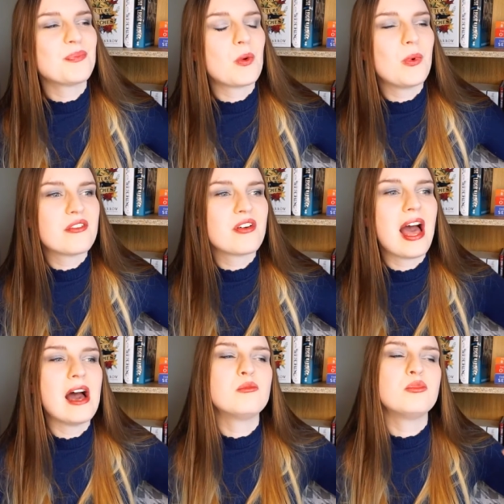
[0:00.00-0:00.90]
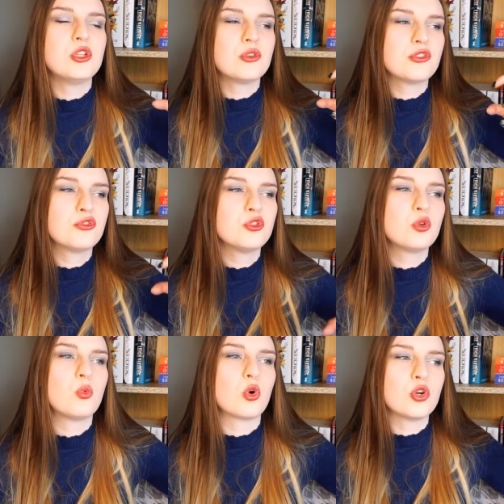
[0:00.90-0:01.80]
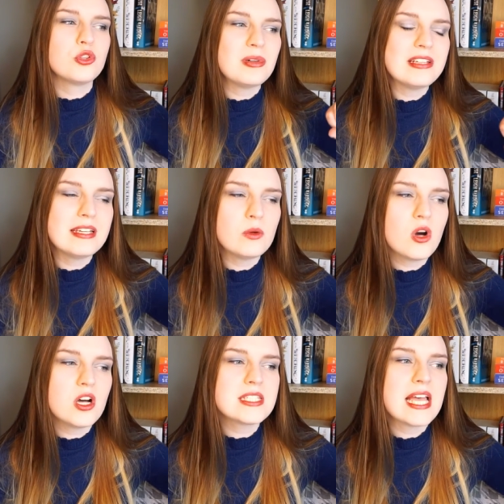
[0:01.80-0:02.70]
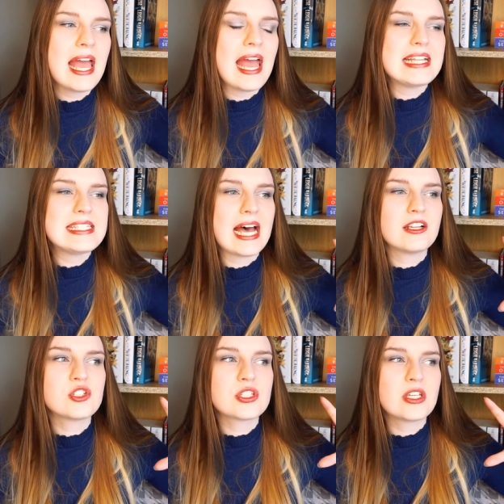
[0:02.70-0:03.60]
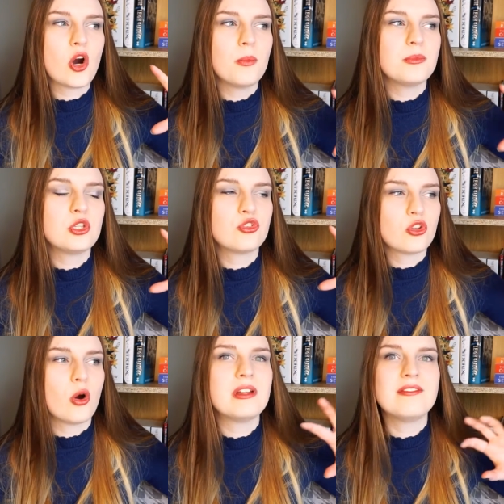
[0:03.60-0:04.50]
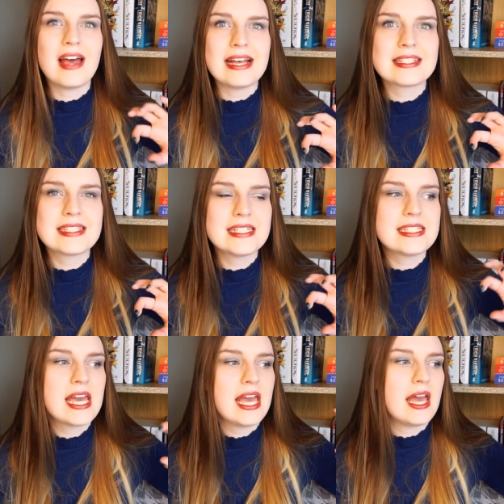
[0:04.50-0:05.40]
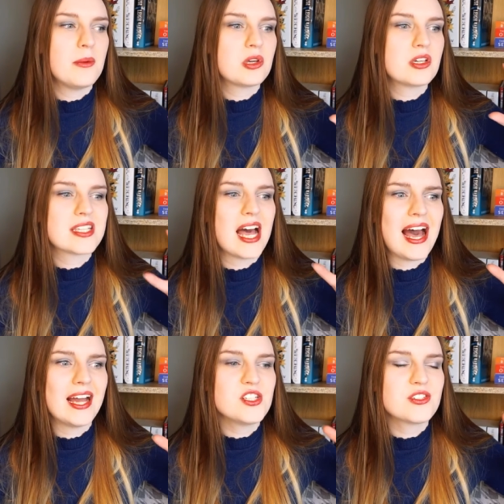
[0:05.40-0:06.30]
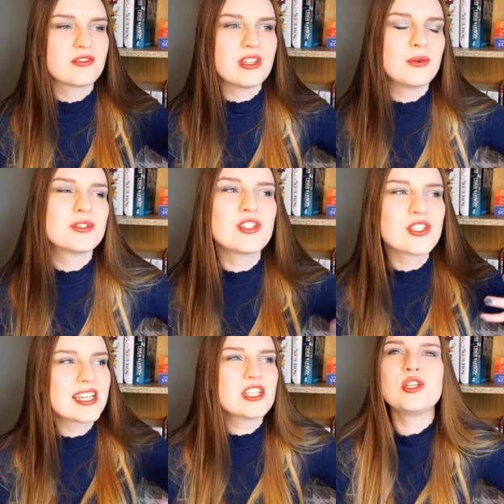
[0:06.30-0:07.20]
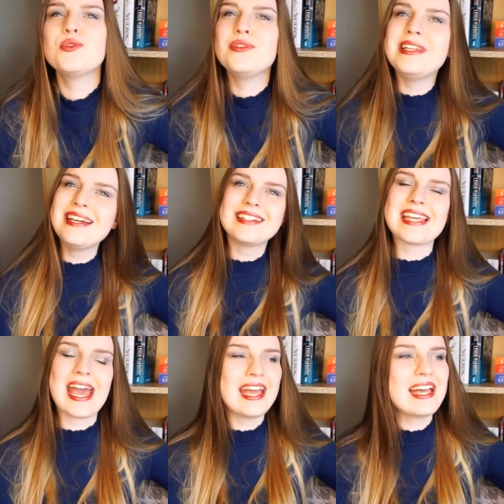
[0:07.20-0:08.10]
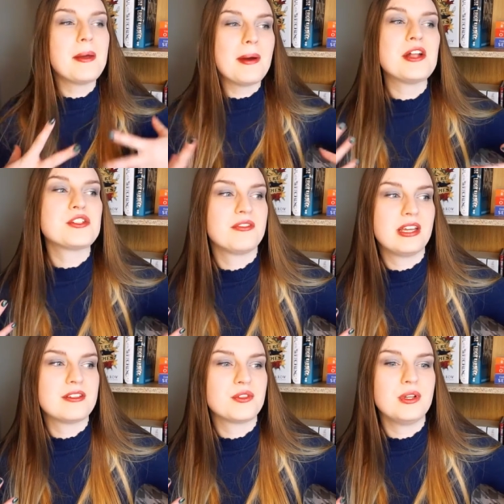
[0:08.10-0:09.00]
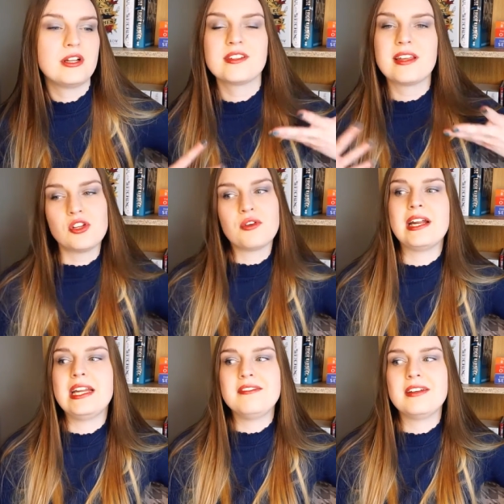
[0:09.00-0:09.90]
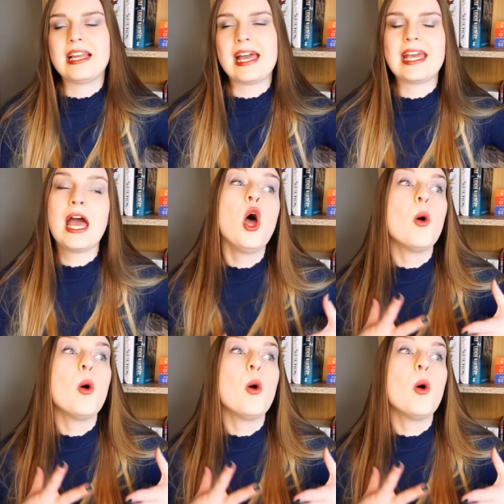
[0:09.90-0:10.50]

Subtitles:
with how beautiful the world building was, and that just got me so invested, because it was just such a unique take. Maybe I just think it's unique because I've not read anything like it,